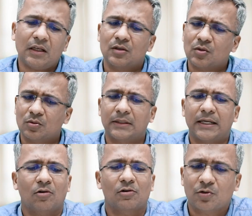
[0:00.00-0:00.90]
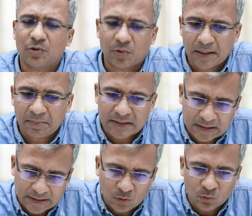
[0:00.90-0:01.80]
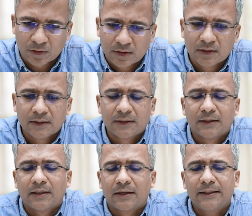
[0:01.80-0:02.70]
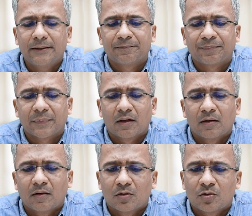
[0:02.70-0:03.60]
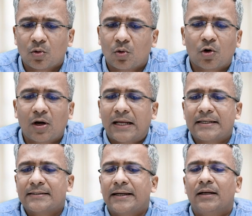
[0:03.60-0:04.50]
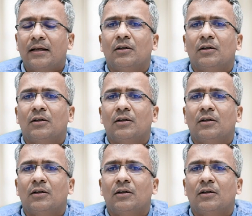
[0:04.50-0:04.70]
So that also you can basically do, right? So overall, as I said,